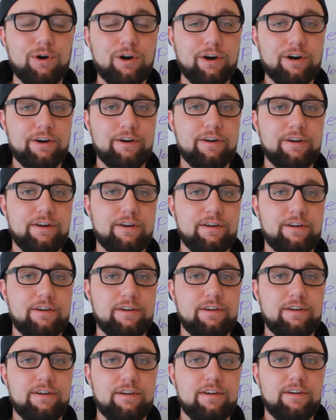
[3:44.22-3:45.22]
hard.
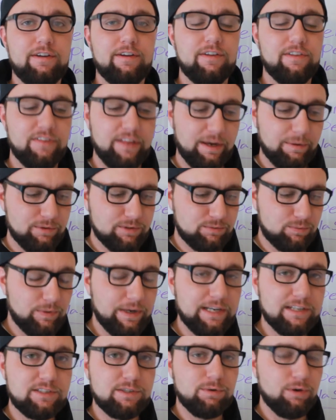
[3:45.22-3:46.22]
That was
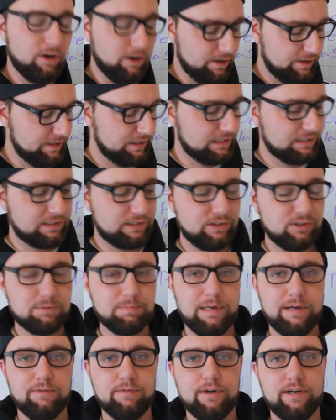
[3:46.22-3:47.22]
way too hard, and excuse
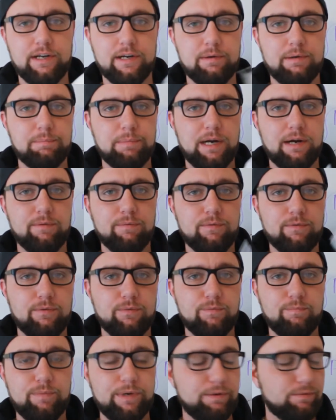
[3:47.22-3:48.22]
my
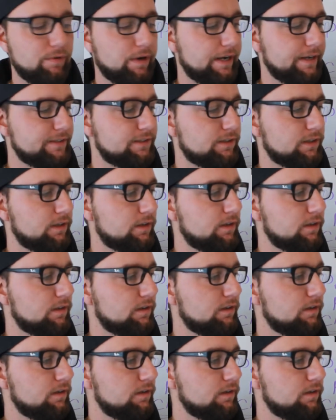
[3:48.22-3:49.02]
eraser,